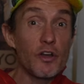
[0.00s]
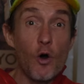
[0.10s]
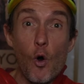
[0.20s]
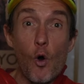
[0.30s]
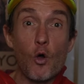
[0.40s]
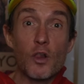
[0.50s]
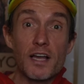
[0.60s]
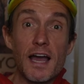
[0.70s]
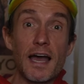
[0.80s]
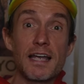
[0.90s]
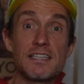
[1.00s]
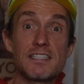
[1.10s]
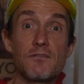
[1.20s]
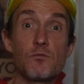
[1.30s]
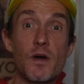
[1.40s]
in all kinds
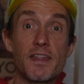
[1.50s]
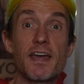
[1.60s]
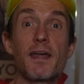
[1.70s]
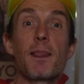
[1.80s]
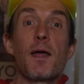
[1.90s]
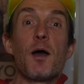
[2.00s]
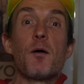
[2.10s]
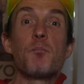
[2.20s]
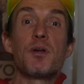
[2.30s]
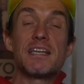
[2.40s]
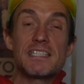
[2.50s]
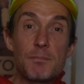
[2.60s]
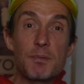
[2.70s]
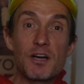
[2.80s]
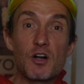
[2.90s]
of weather, but in
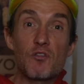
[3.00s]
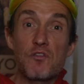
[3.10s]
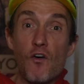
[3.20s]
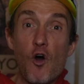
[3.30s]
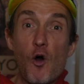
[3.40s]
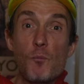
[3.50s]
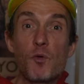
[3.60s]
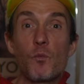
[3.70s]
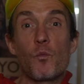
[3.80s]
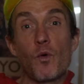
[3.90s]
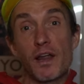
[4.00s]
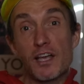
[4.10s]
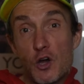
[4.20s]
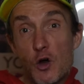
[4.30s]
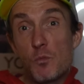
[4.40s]
typical form, when I
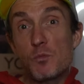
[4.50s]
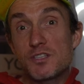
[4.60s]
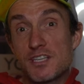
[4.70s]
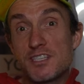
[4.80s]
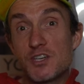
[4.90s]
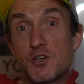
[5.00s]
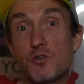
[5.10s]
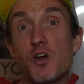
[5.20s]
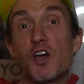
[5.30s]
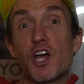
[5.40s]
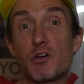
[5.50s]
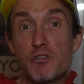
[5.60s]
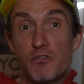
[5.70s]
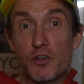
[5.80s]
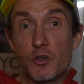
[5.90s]
come to do a
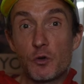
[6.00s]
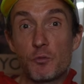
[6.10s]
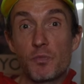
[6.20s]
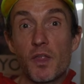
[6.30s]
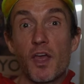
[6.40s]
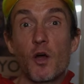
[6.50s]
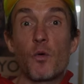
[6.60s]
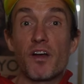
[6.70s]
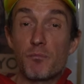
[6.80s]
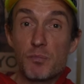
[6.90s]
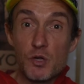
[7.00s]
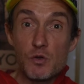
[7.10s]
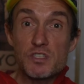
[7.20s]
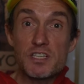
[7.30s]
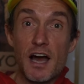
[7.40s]
review, we have
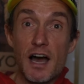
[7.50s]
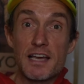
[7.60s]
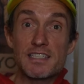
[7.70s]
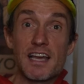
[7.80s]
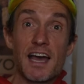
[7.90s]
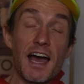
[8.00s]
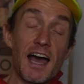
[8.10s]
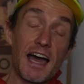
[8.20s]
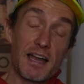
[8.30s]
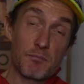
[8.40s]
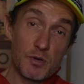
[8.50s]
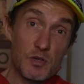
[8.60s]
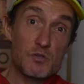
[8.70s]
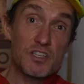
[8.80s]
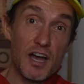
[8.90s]
blue skies, and
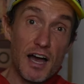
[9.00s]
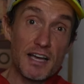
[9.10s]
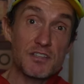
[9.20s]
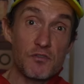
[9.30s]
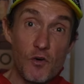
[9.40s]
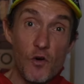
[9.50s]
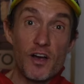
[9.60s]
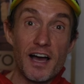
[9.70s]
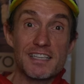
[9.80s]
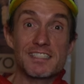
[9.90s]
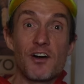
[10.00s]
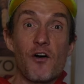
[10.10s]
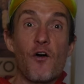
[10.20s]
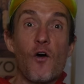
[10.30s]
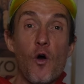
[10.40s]
blue skies are forecast
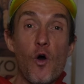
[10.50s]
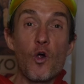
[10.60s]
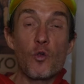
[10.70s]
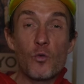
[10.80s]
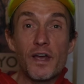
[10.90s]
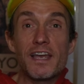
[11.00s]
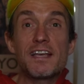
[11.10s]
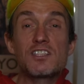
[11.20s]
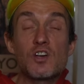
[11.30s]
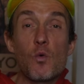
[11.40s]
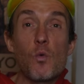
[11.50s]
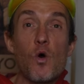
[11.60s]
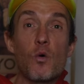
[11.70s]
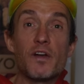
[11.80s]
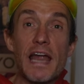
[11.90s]
all week. So
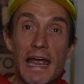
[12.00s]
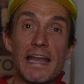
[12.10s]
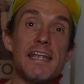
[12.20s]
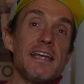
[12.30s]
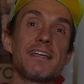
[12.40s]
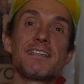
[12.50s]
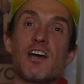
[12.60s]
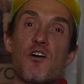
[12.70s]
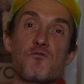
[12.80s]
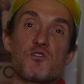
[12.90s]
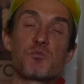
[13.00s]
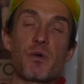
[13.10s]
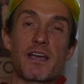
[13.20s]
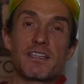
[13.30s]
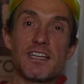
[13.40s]
what would any
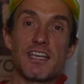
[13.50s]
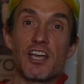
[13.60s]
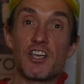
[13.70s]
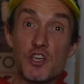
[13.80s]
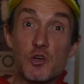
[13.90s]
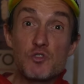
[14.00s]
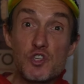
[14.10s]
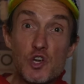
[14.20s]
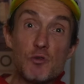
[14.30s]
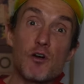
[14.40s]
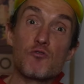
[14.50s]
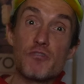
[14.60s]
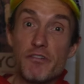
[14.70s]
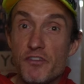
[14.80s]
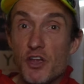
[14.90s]
self-respecting YouTube
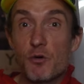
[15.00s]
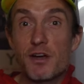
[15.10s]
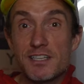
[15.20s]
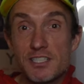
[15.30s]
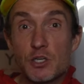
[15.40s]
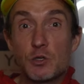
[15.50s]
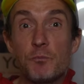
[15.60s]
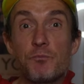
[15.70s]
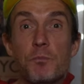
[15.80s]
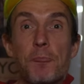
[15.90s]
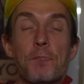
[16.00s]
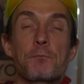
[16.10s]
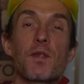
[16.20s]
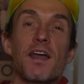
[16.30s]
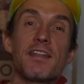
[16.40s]
reviewer do?
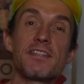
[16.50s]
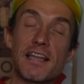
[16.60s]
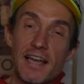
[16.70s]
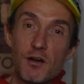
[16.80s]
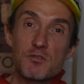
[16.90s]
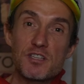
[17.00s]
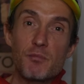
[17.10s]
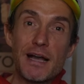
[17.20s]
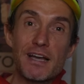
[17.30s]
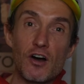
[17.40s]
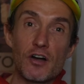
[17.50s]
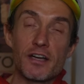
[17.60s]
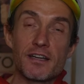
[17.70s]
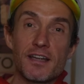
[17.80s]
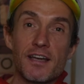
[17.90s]
They'll head out to the back
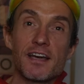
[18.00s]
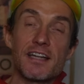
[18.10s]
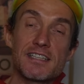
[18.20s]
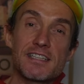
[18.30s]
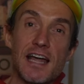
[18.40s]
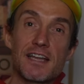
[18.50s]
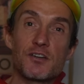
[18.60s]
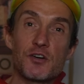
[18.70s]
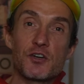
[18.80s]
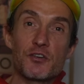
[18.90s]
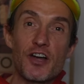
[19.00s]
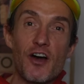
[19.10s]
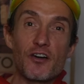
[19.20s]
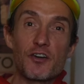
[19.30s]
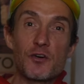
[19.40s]
garden and stand under a
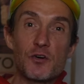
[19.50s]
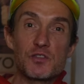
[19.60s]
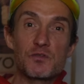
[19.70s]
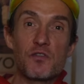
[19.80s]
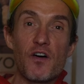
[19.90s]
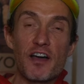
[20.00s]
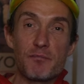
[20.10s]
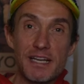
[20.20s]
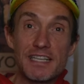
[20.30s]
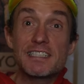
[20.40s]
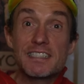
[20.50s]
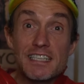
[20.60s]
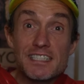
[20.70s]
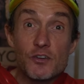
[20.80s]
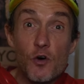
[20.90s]
garden hose for 5 minutes to
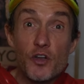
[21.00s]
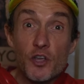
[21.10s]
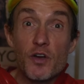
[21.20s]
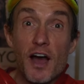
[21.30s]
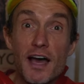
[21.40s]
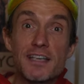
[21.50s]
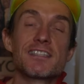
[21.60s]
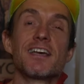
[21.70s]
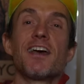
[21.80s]
show you guys